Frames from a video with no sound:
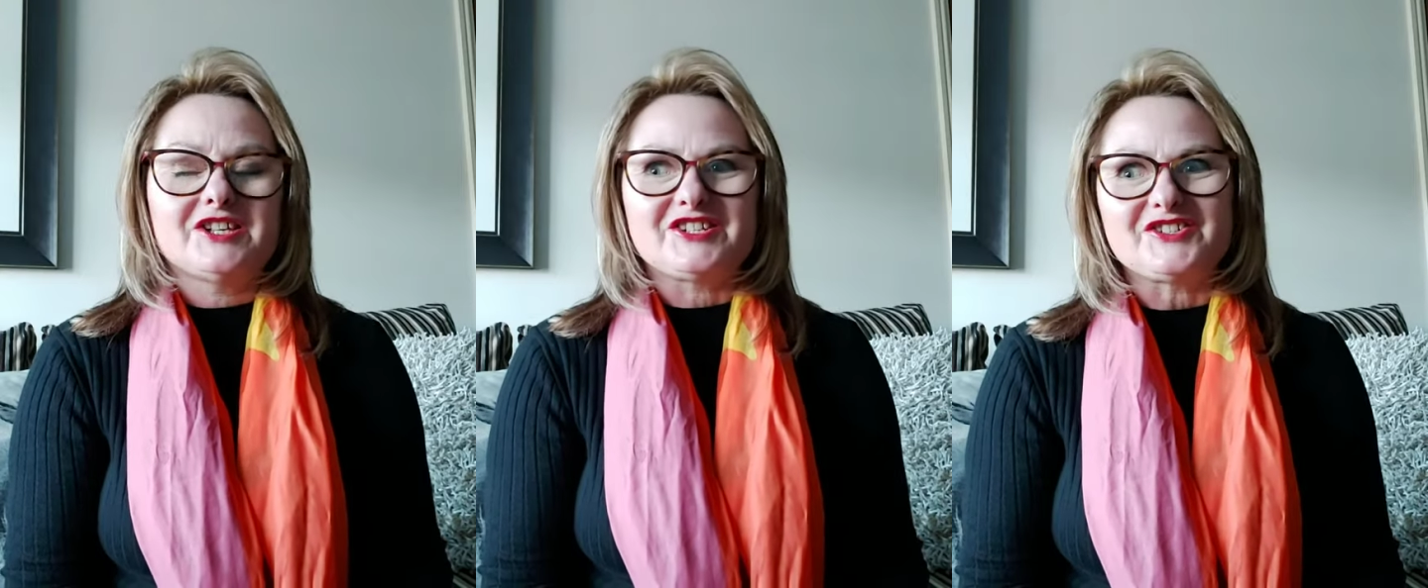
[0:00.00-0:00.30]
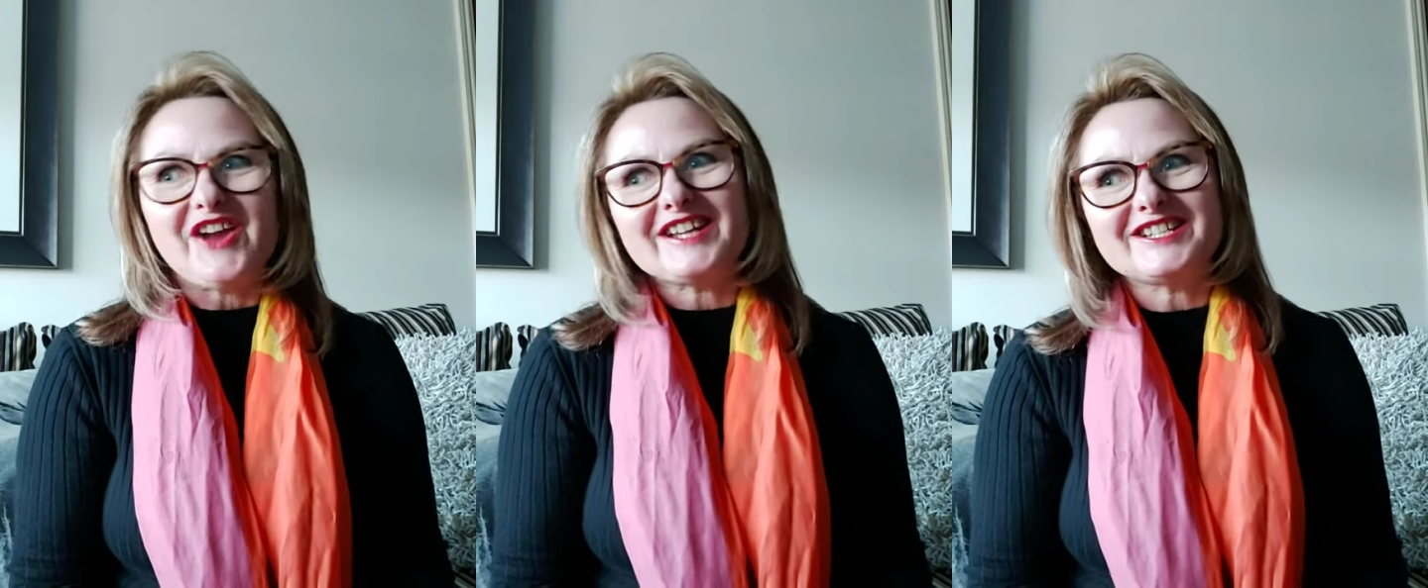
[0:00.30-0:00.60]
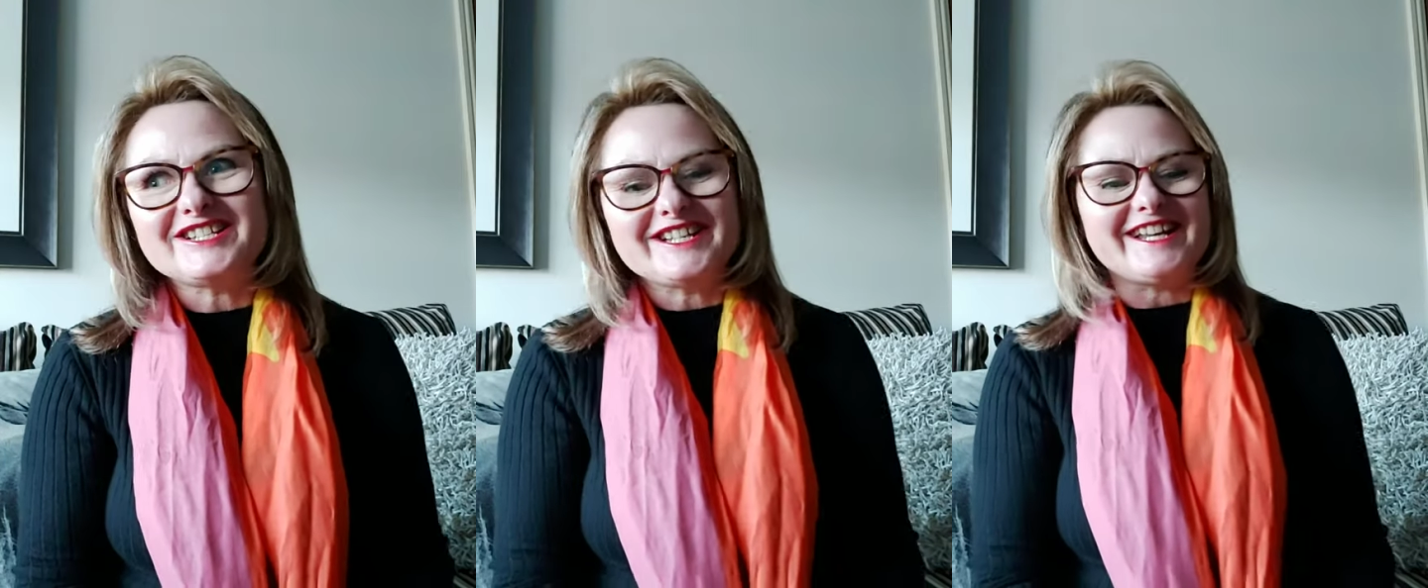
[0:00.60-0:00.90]

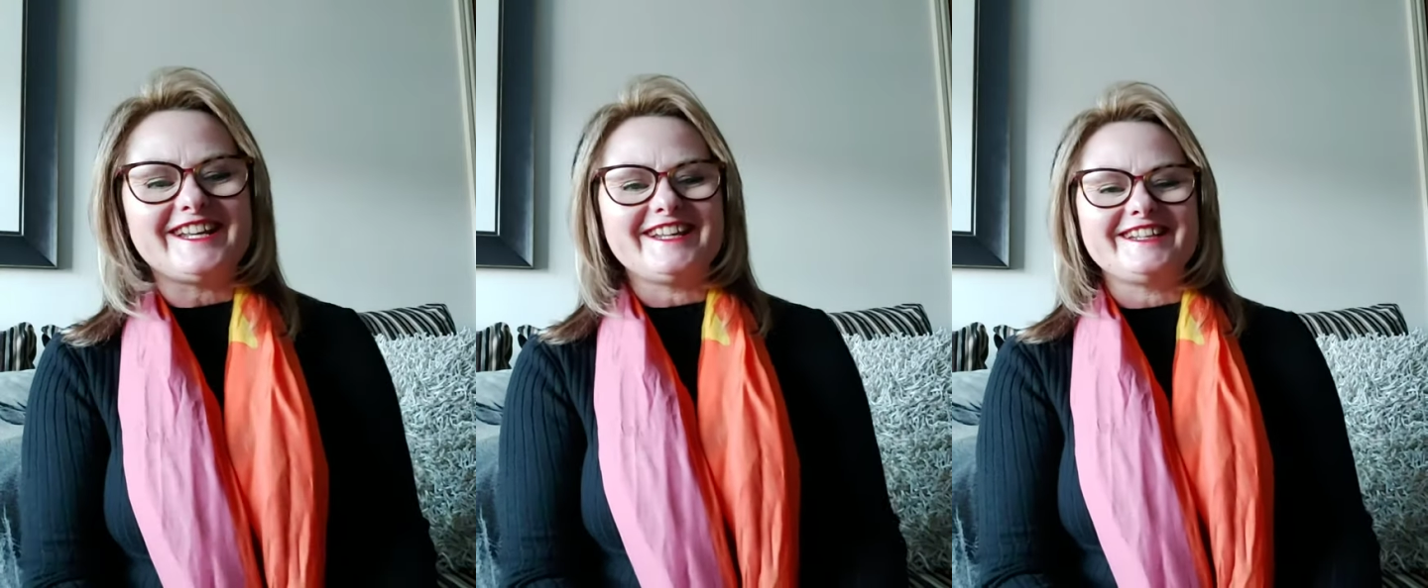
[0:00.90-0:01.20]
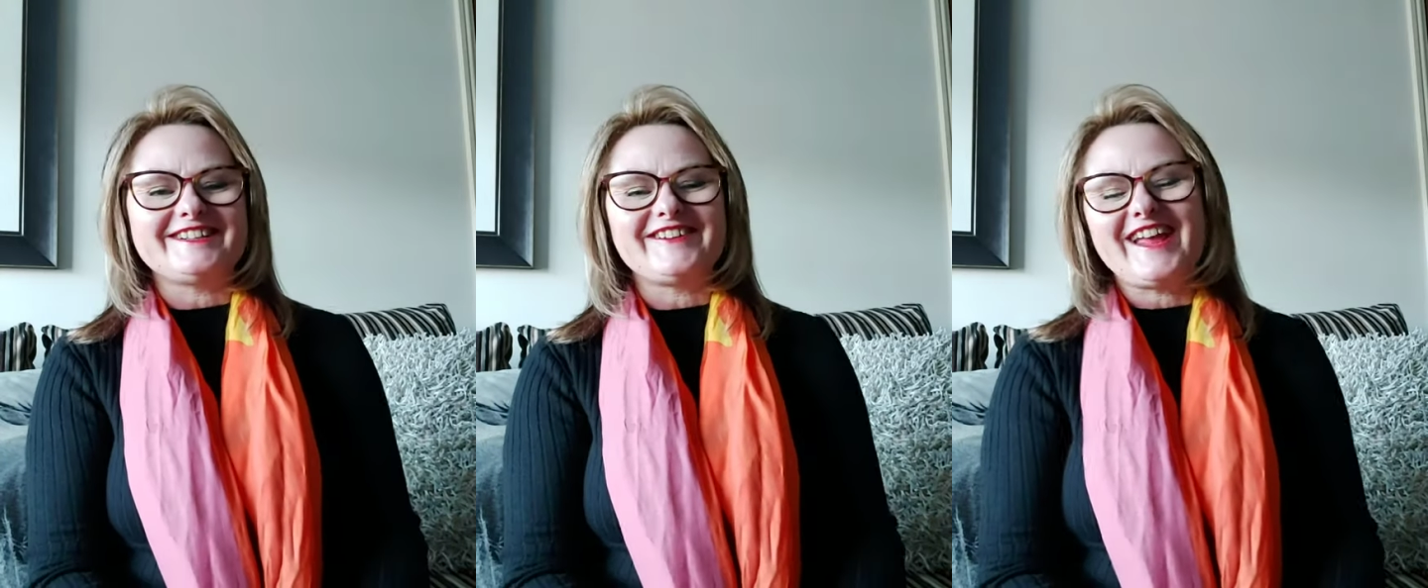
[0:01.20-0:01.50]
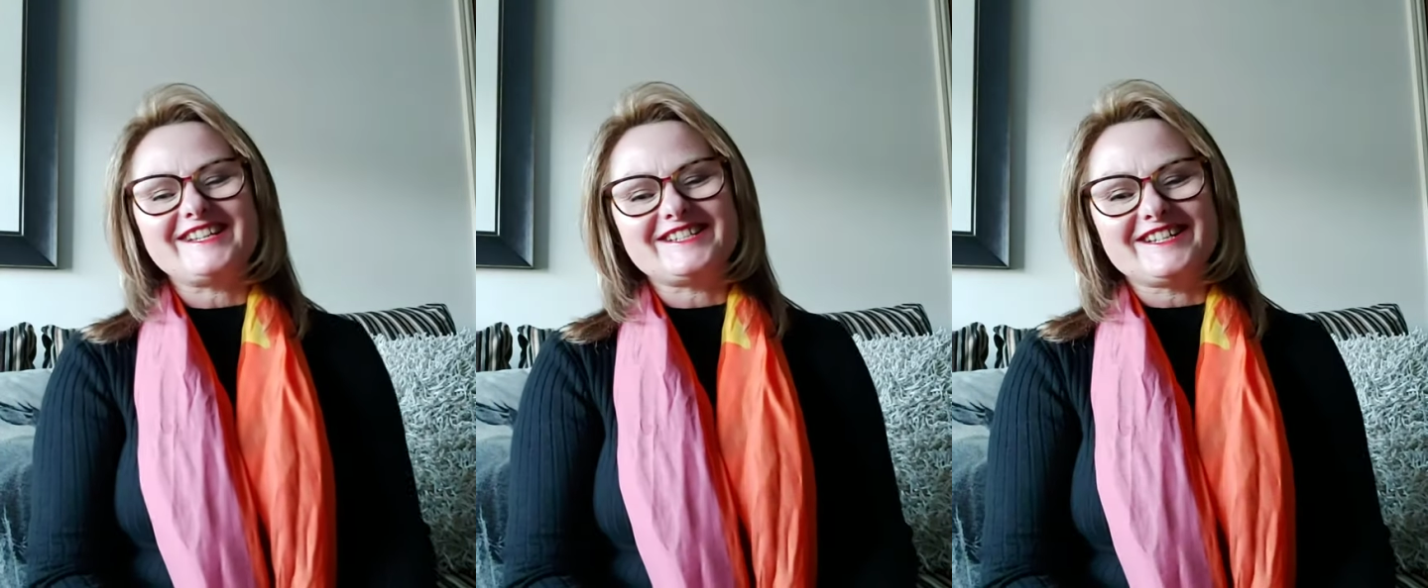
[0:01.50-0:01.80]
strategy
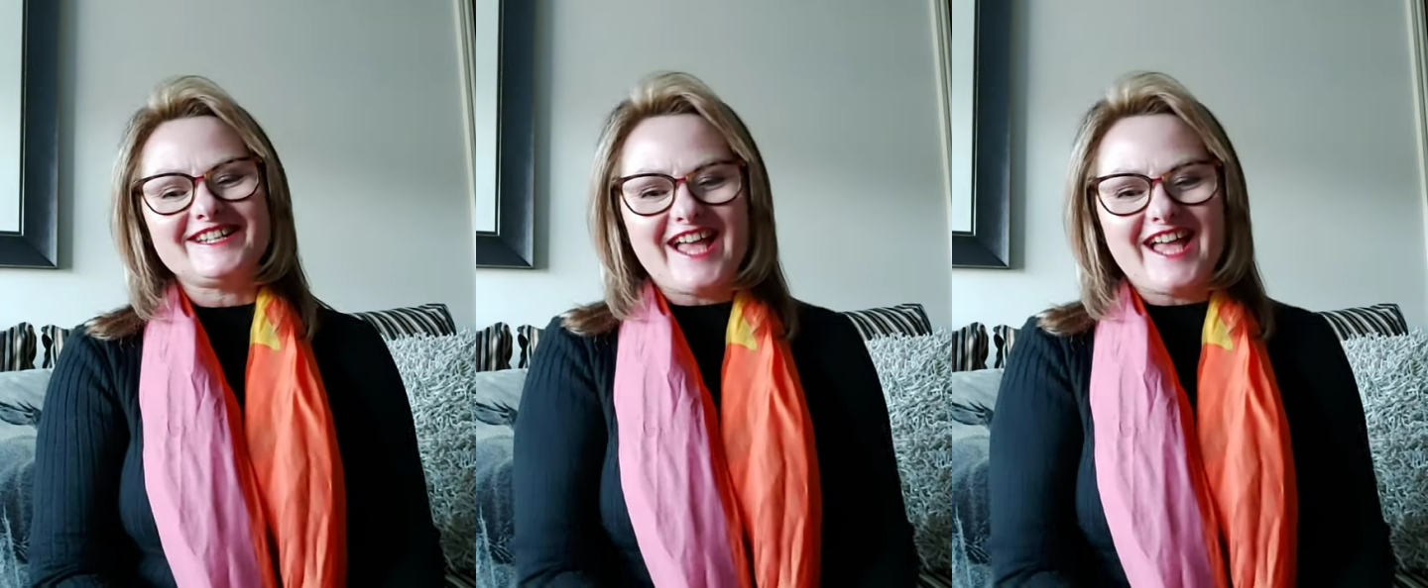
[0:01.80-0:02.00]
creation